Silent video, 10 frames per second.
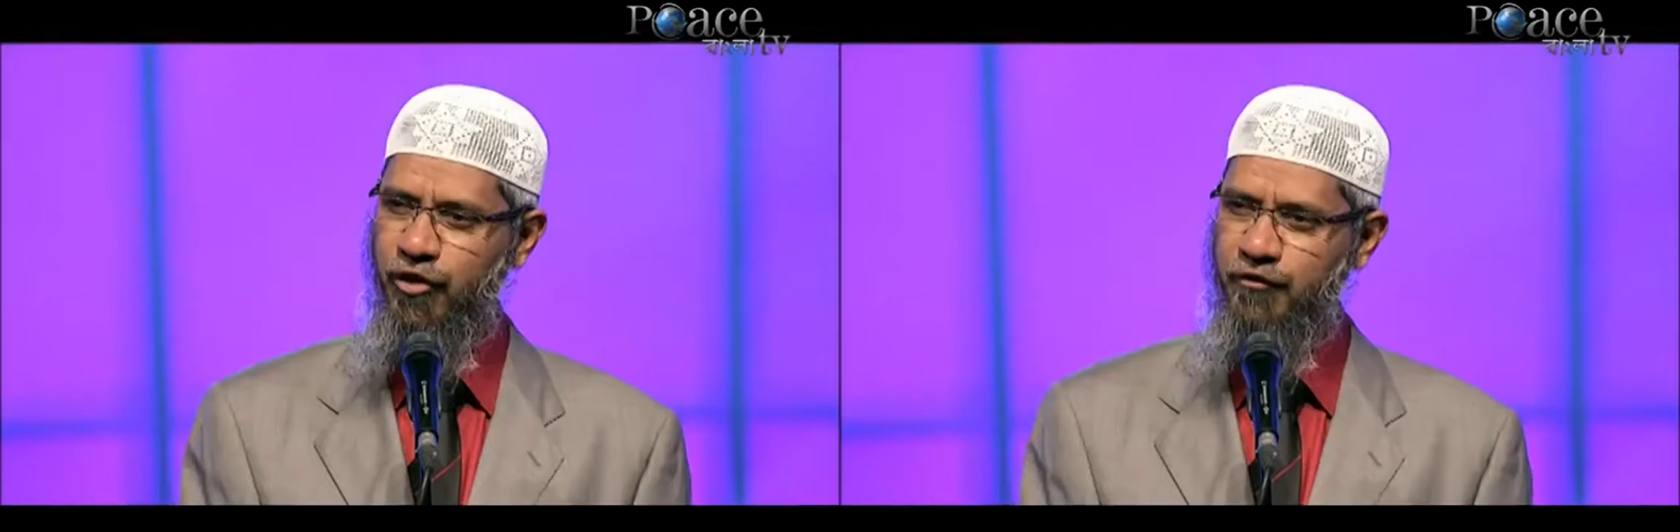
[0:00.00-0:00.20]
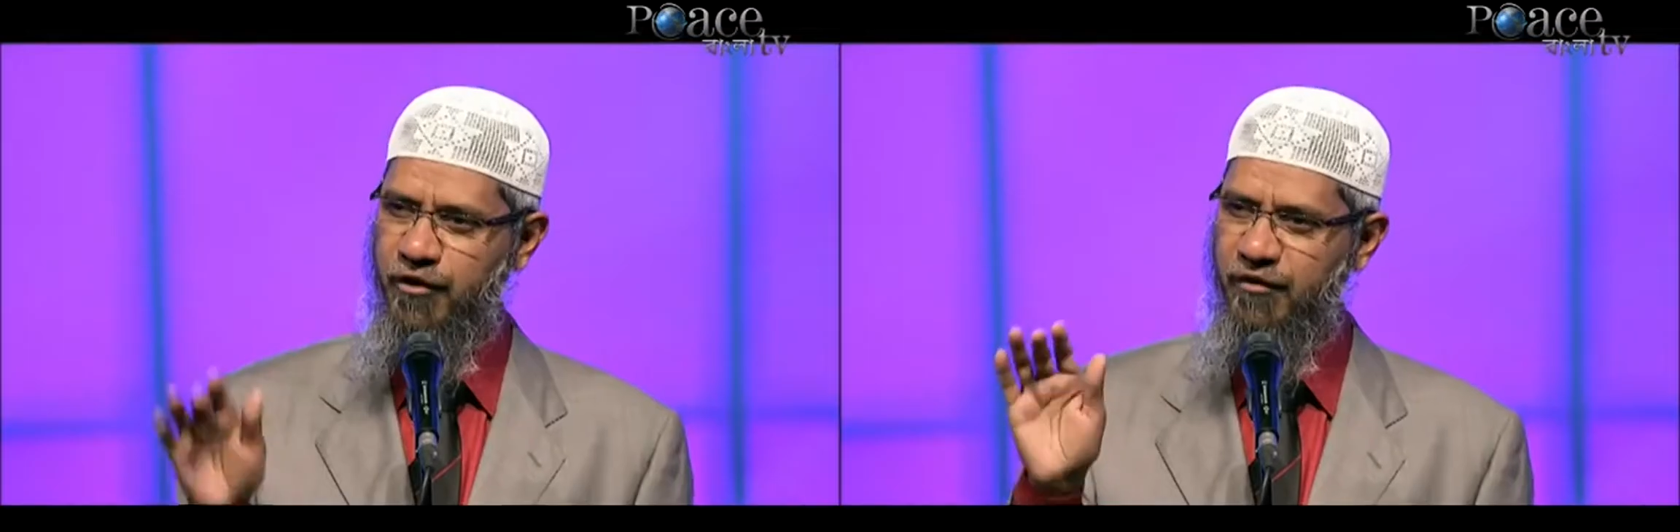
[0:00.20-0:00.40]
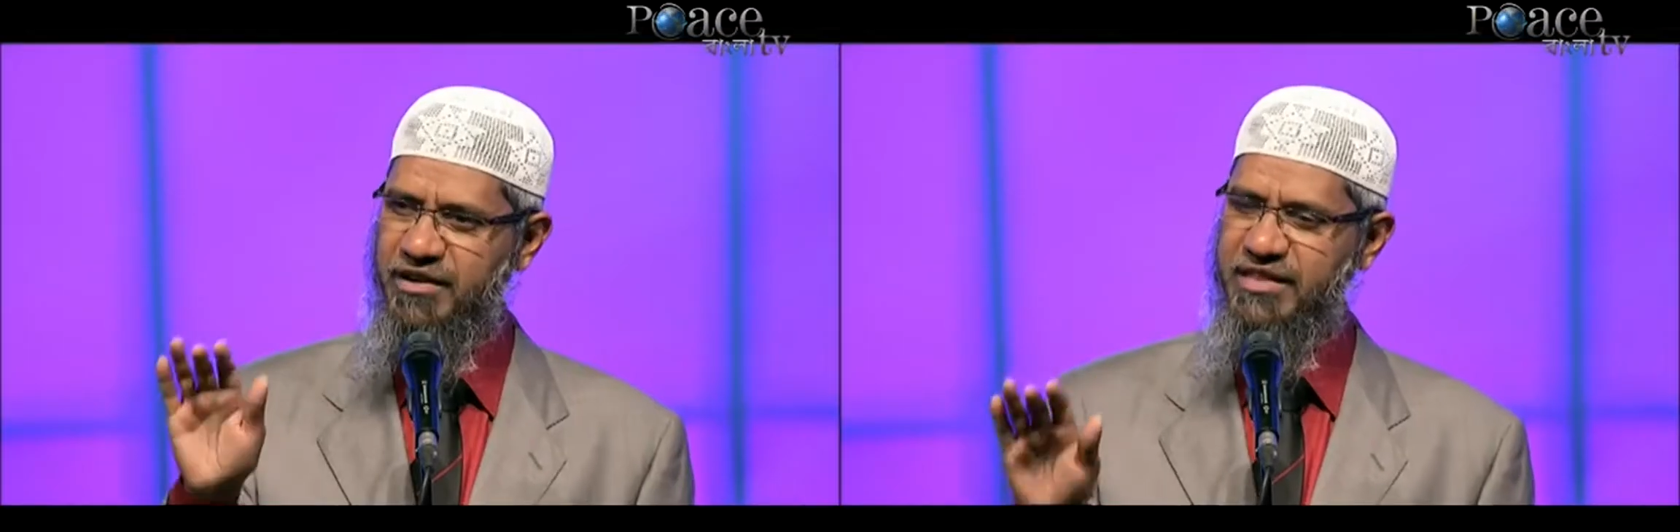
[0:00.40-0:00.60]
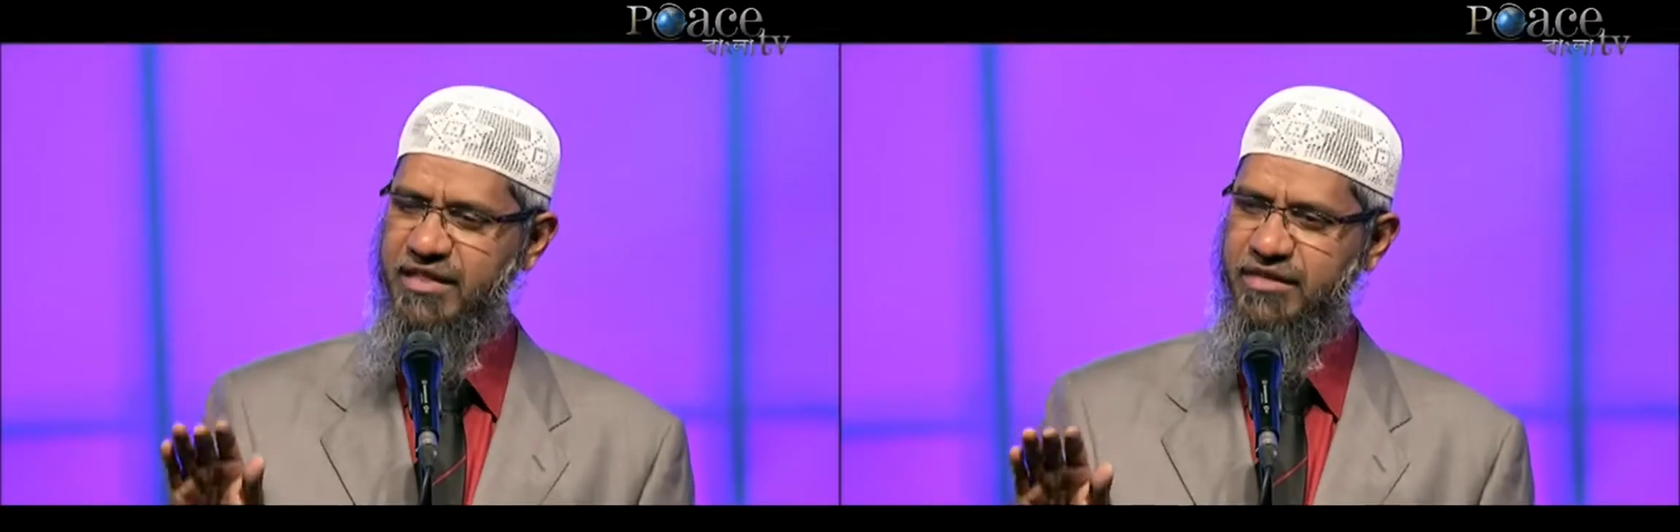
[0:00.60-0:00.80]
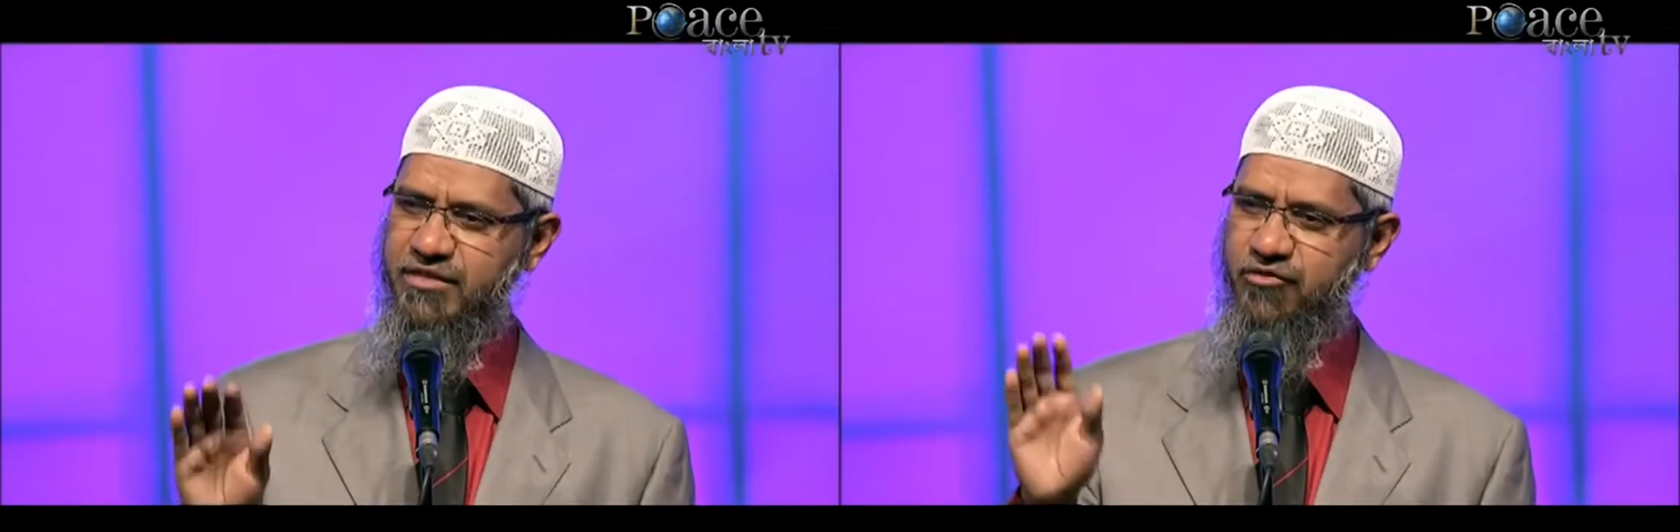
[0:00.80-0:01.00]
So, if your
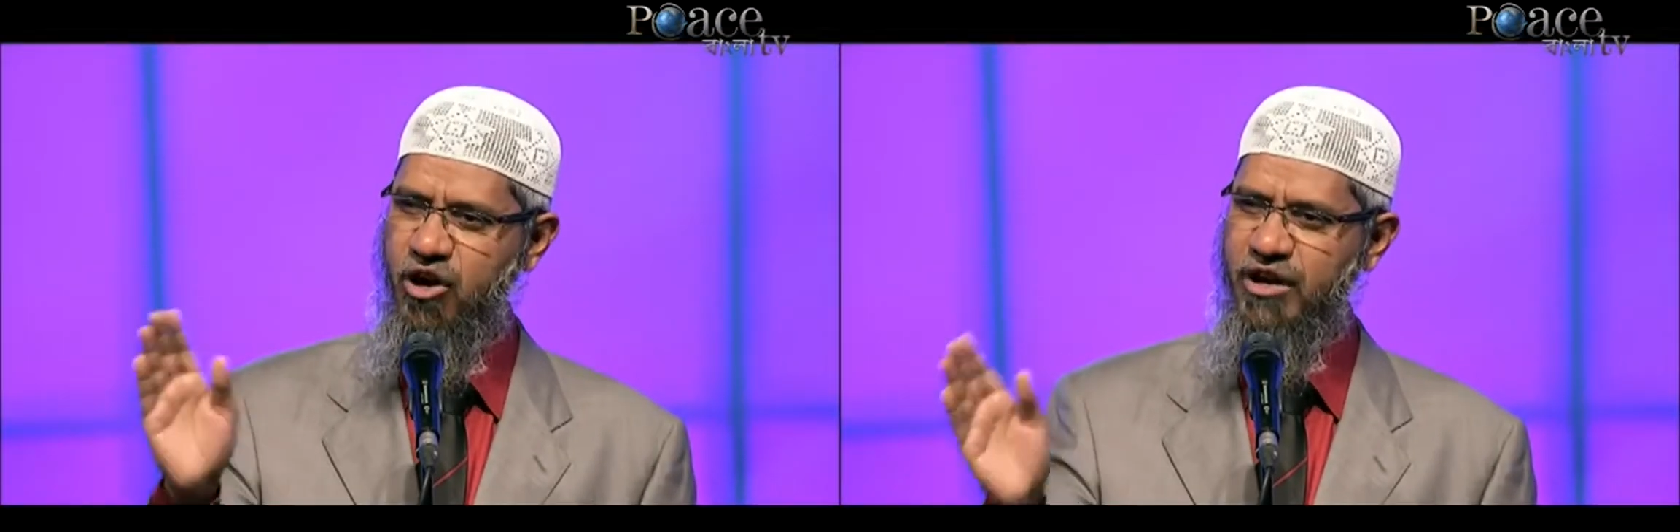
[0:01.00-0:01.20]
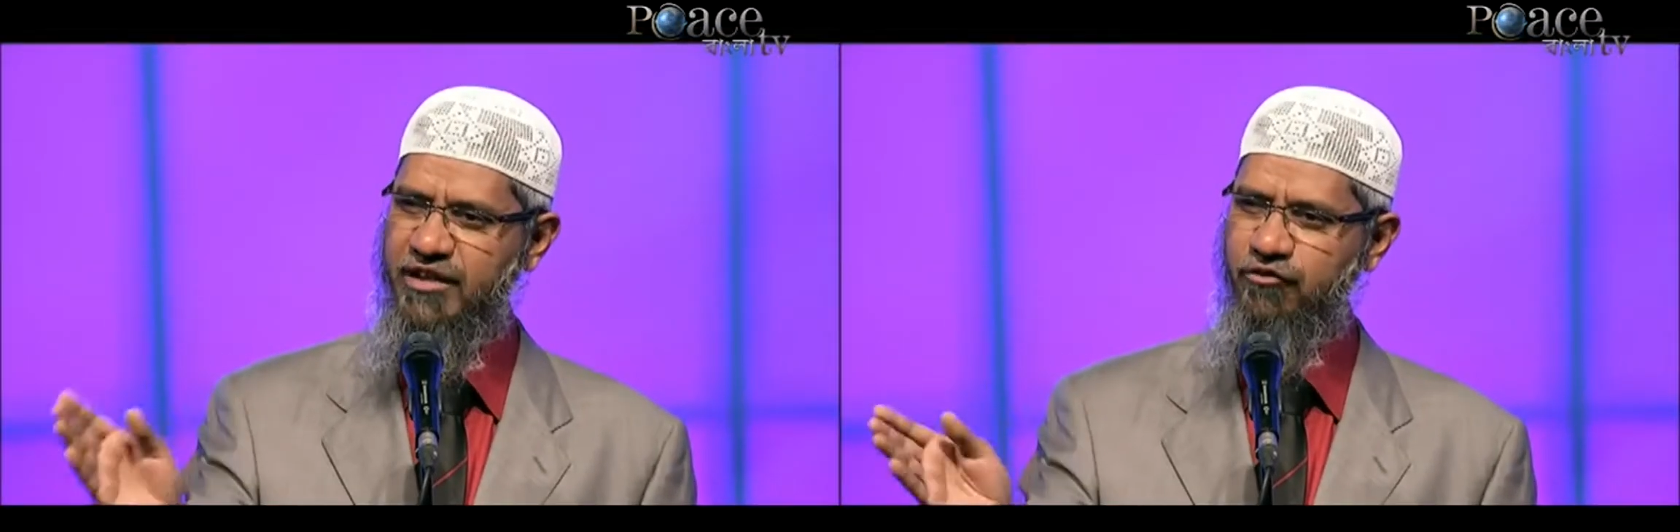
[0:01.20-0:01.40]
Veda says God